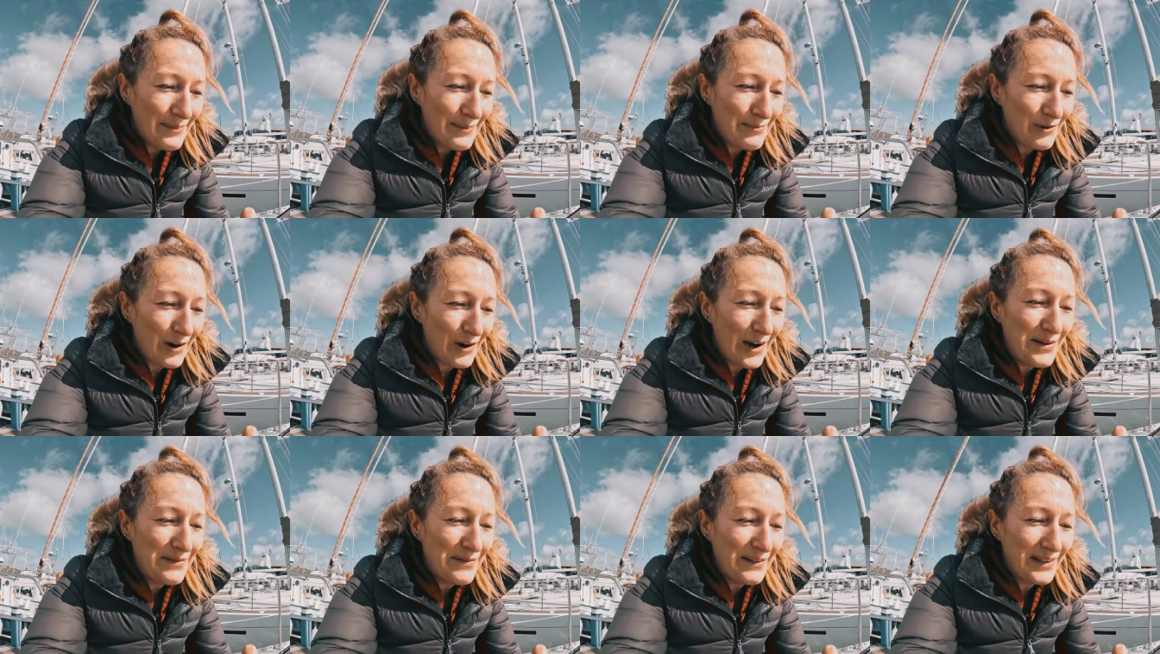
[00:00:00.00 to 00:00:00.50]

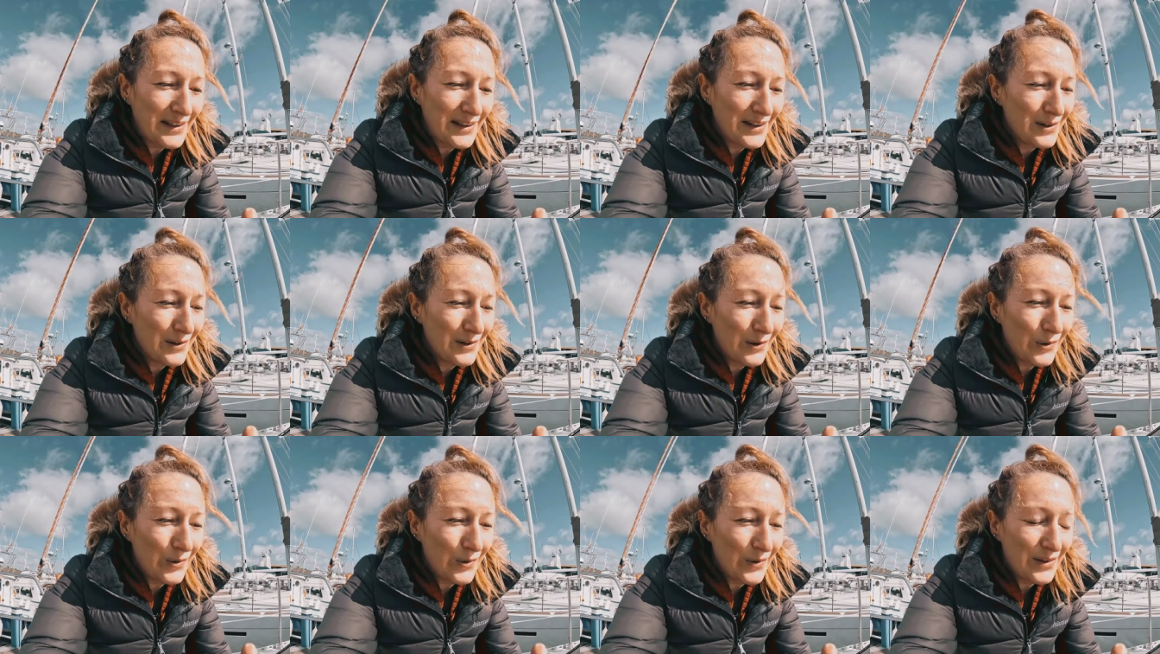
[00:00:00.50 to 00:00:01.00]
braving the,
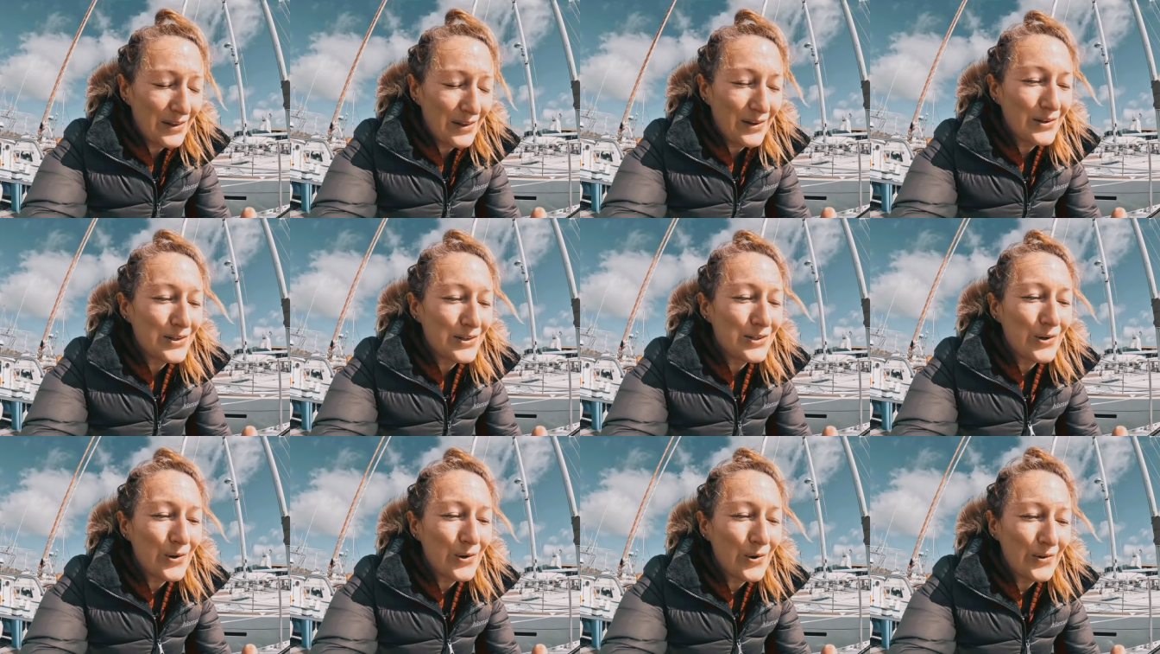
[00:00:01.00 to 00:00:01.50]
nor
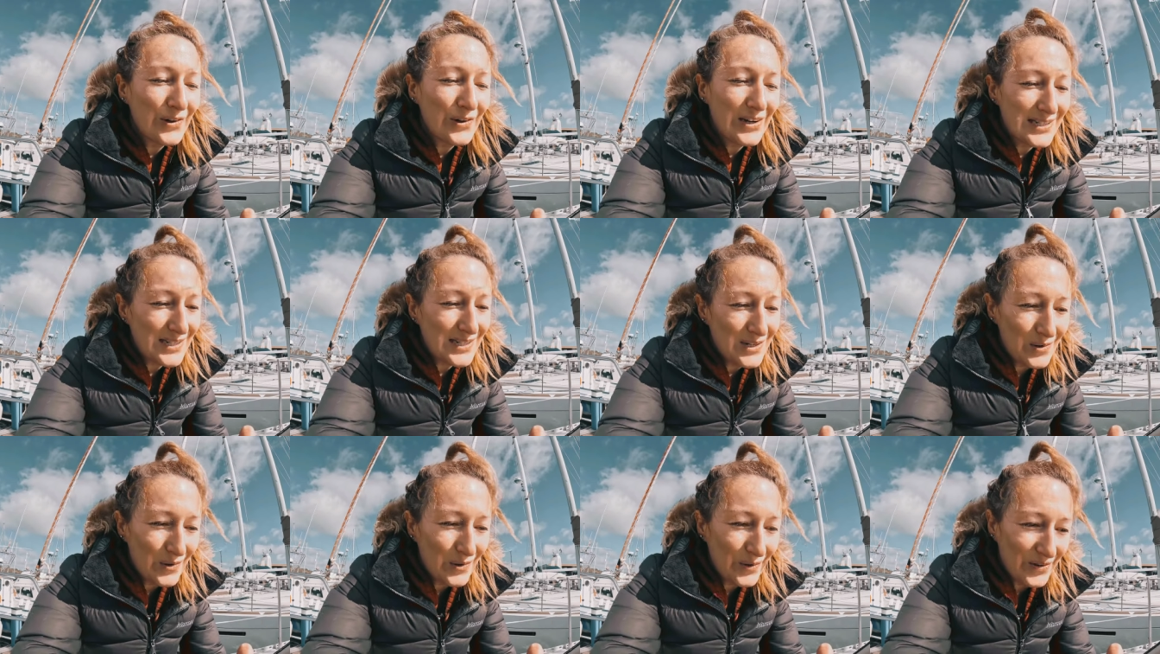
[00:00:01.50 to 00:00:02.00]

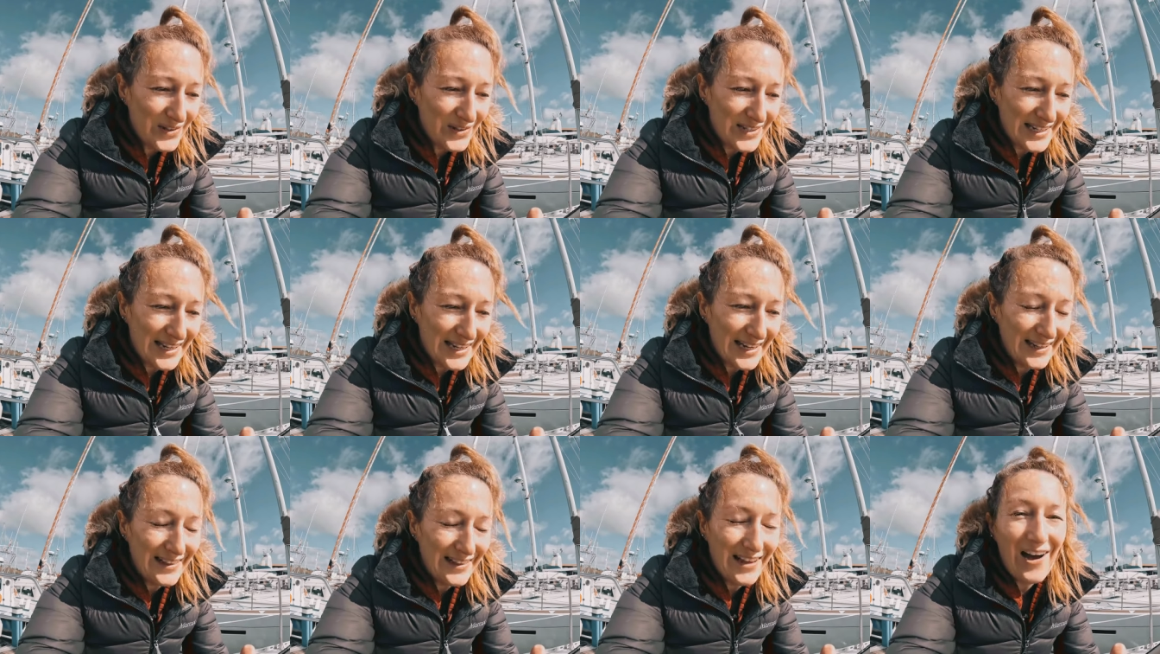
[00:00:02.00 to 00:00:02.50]
notorious North
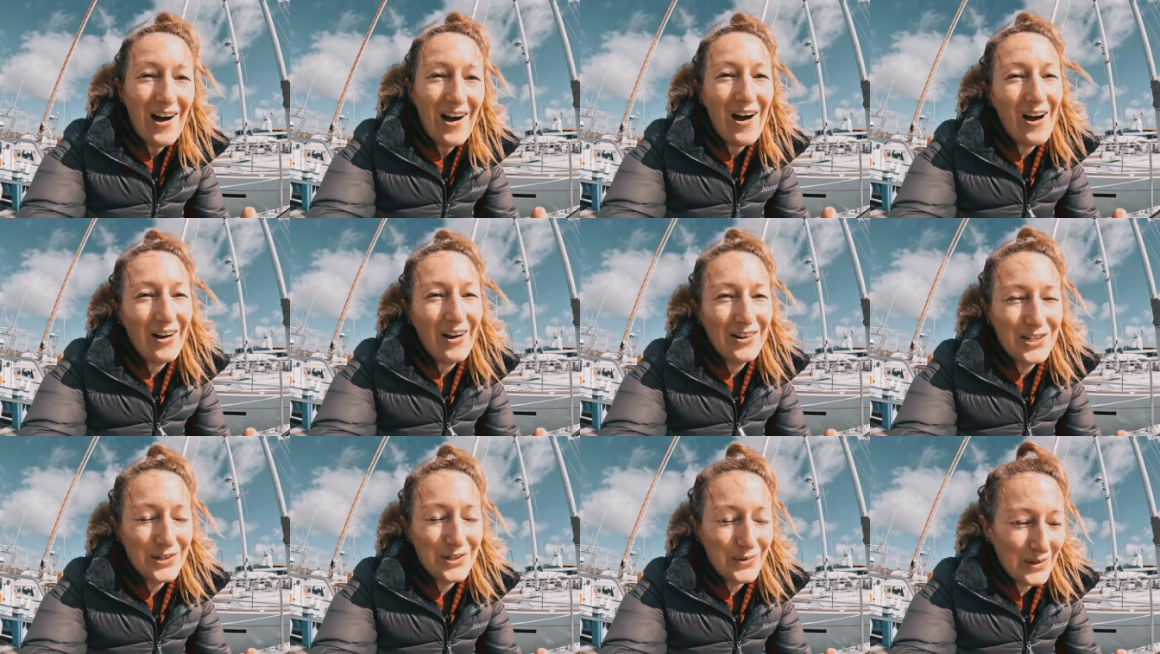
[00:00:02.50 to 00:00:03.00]
Sea, the
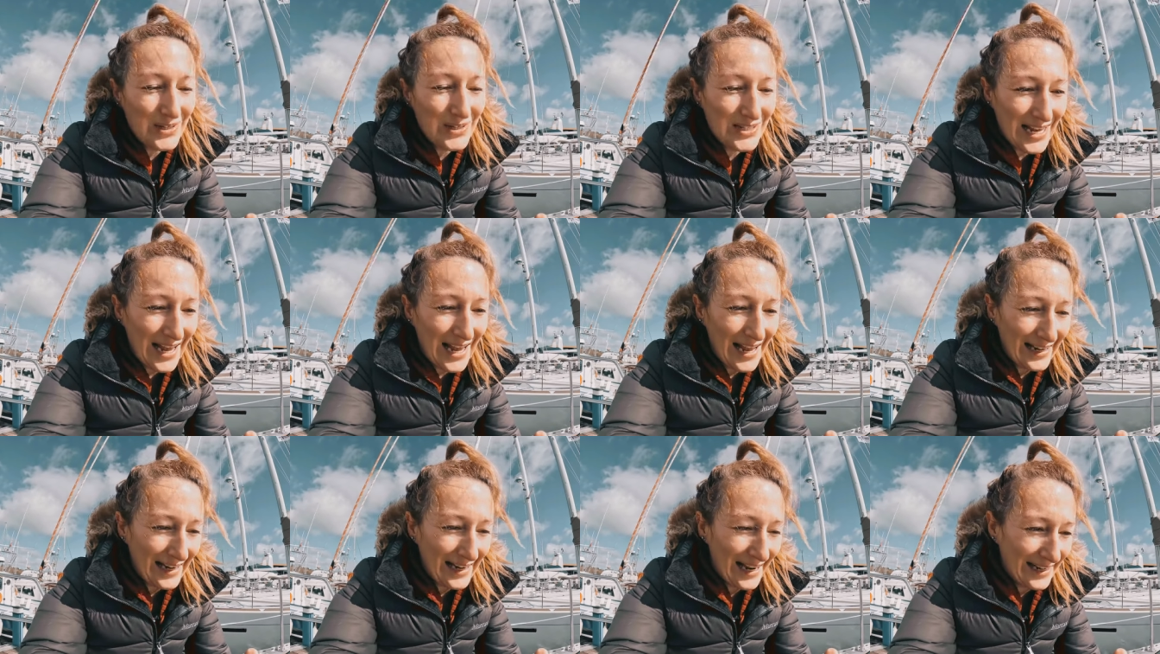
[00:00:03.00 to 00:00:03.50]
arduous
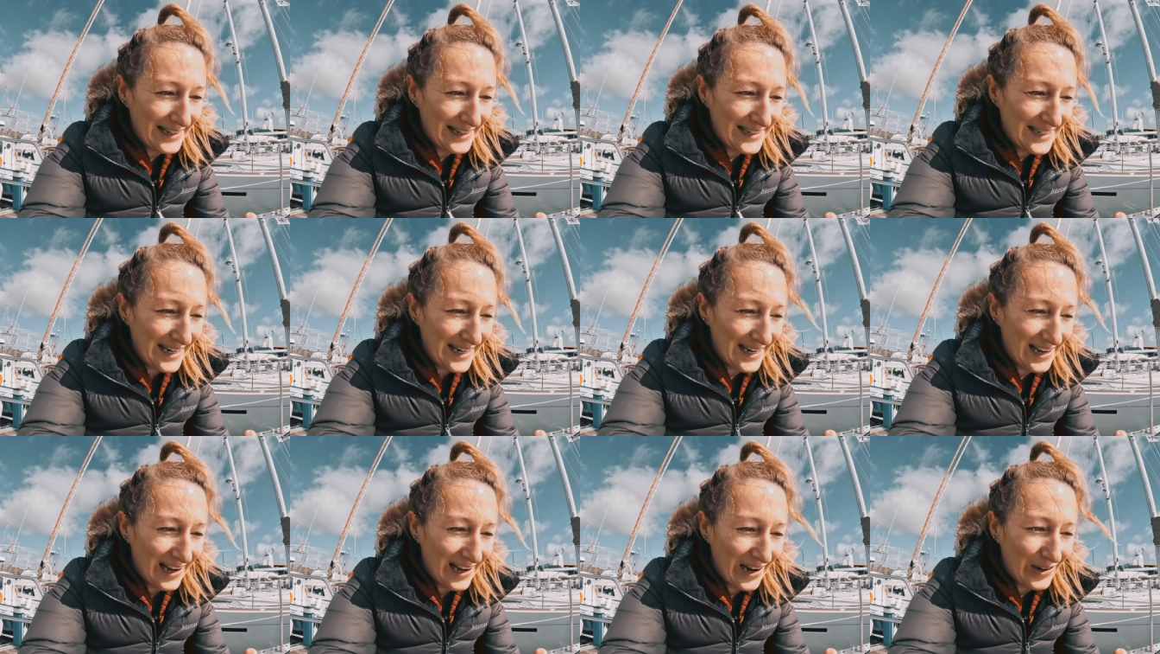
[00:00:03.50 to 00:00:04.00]

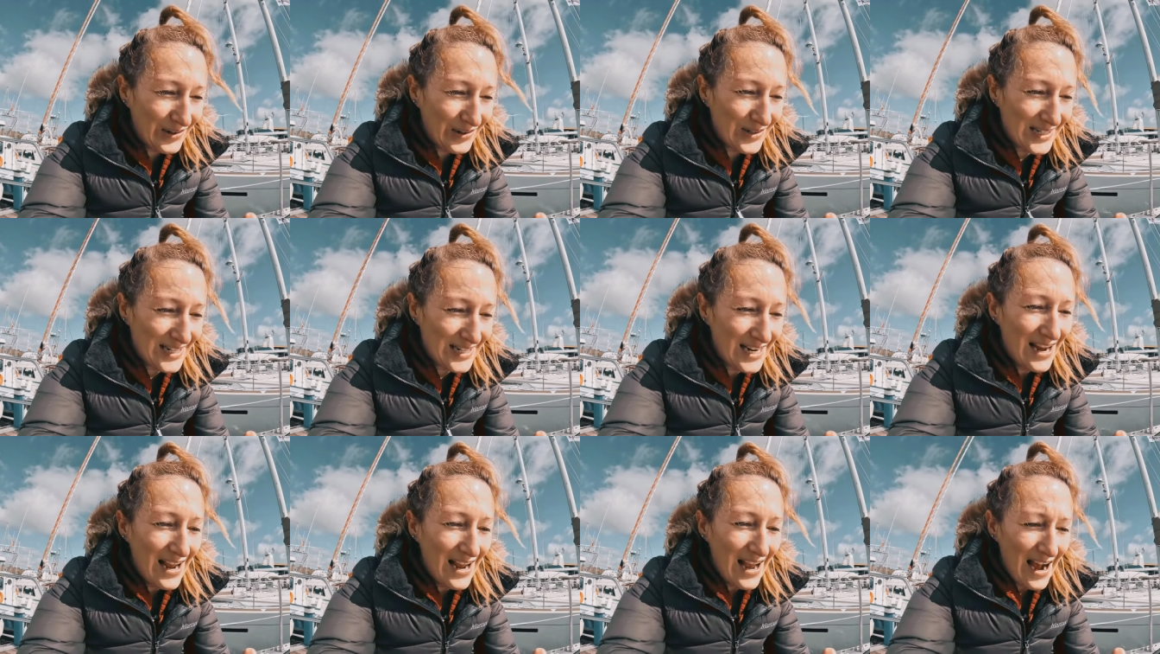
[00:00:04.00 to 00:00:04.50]
Atlantic coast,